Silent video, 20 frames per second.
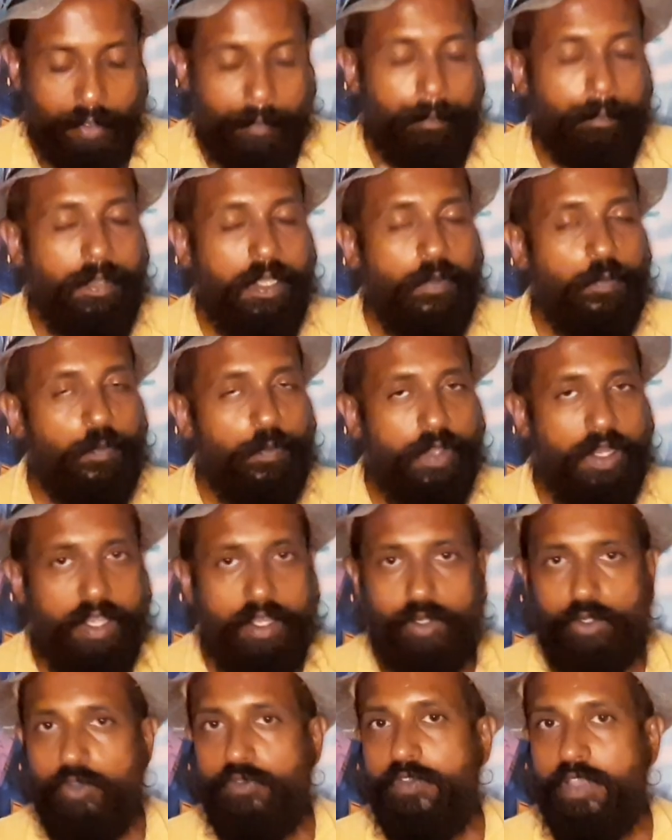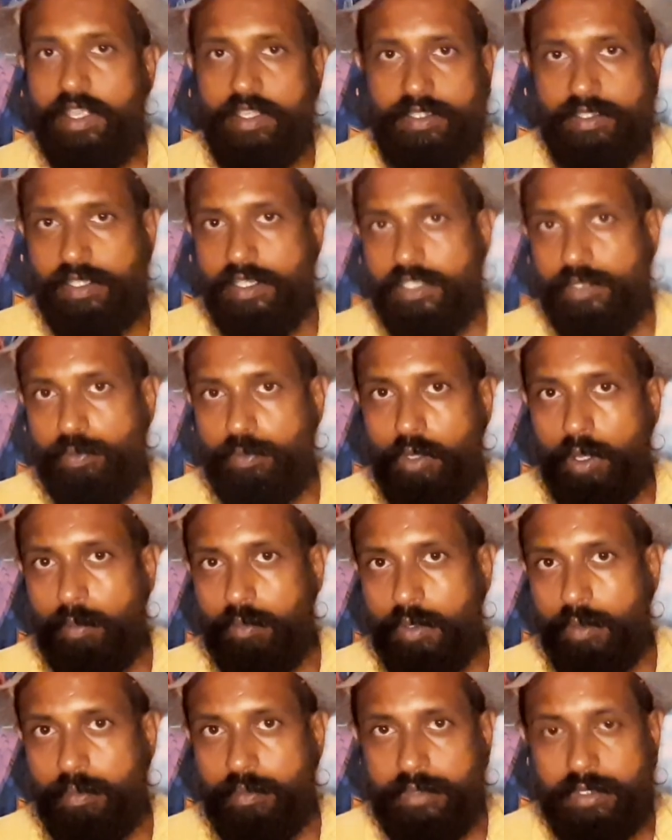Be willing to face these
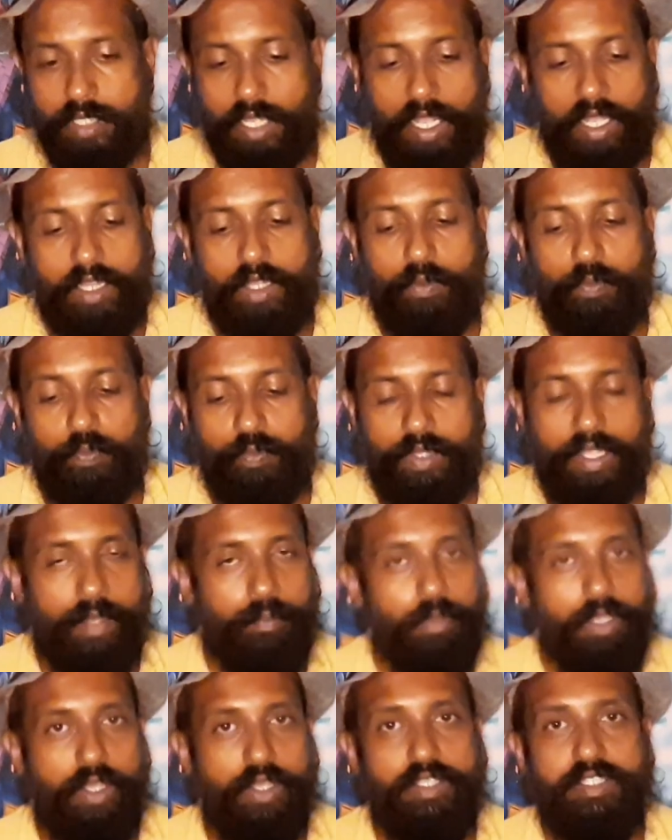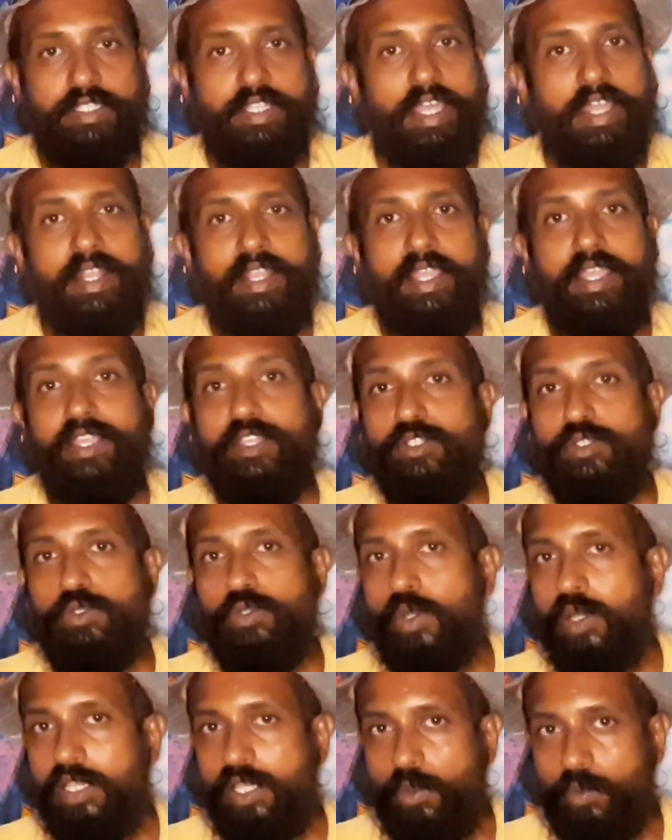problems because there is no
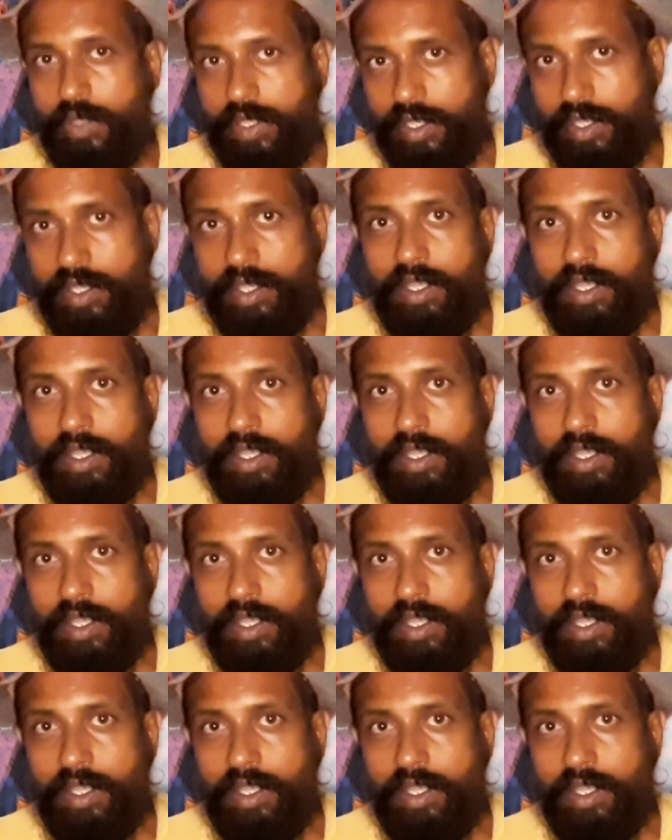other way.